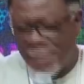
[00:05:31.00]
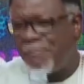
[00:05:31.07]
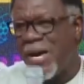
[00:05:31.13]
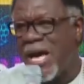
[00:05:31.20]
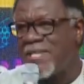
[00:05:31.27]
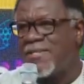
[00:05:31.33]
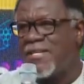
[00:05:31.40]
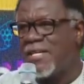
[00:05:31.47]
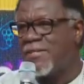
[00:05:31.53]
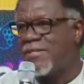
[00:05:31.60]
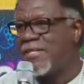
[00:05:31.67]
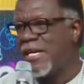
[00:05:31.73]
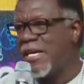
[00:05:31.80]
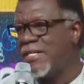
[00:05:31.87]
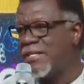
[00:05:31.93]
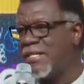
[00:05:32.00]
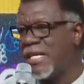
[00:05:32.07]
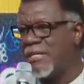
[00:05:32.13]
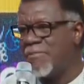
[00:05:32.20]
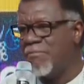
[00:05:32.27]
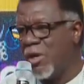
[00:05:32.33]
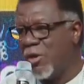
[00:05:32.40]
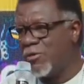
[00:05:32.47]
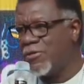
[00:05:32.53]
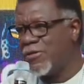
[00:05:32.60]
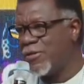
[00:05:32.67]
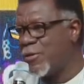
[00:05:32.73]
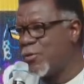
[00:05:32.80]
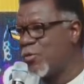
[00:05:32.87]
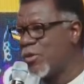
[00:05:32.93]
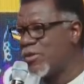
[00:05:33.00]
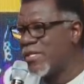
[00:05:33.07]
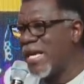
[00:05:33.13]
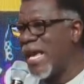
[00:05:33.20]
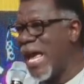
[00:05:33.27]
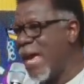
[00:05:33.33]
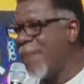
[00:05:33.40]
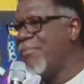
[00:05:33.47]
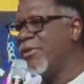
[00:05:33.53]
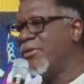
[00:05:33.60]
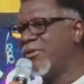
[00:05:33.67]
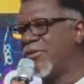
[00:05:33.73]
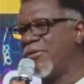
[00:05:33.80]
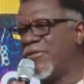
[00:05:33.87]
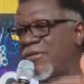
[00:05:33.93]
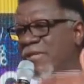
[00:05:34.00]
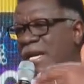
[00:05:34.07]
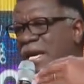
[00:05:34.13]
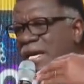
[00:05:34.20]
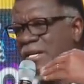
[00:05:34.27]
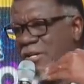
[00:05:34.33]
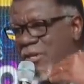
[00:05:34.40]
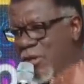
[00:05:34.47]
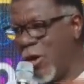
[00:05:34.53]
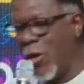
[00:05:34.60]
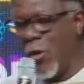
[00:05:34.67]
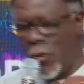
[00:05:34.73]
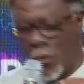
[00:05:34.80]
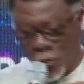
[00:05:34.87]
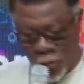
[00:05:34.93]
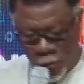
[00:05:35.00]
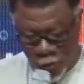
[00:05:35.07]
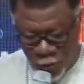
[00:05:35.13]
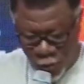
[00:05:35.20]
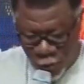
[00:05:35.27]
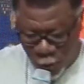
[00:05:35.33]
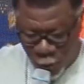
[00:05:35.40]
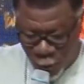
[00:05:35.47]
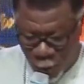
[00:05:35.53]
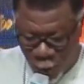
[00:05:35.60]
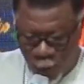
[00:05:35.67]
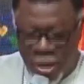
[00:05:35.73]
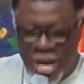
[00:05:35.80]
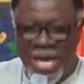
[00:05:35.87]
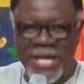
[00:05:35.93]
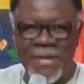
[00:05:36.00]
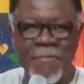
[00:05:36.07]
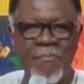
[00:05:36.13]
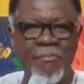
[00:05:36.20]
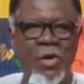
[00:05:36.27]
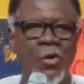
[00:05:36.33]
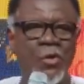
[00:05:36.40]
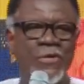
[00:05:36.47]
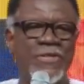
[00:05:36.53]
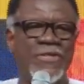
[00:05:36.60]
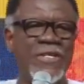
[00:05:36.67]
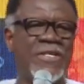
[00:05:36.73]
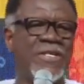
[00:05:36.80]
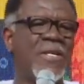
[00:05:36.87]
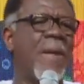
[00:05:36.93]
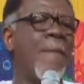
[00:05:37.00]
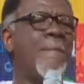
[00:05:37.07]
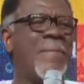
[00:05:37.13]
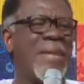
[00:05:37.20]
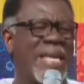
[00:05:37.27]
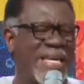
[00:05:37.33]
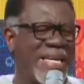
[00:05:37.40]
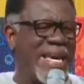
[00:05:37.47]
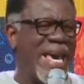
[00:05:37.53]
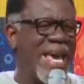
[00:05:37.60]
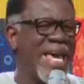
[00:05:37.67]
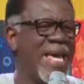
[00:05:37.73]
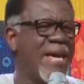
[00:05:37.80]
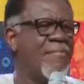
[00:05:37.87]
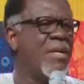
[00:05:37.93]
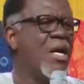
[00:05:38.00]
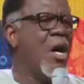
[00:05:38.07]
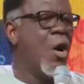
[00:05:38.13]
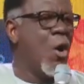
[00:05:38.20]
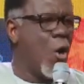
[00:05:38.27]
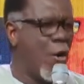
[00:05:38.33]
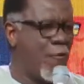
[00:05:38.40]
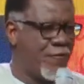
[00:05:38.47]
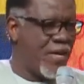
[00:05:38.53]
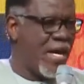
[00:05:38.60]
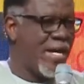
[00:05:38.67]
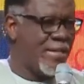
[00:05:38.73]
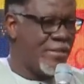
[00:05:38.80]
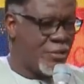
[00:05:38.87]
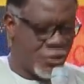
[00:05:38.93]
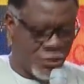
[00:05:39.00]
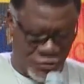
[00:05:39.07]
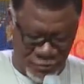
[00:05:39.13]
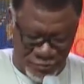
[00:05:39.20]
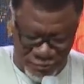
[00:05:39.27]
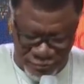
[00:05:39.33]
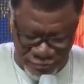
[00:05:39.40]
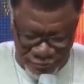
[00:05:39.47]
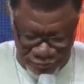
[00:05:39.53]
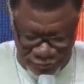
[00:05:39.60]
And the passage says that Moses was able to say no when Moses became of age.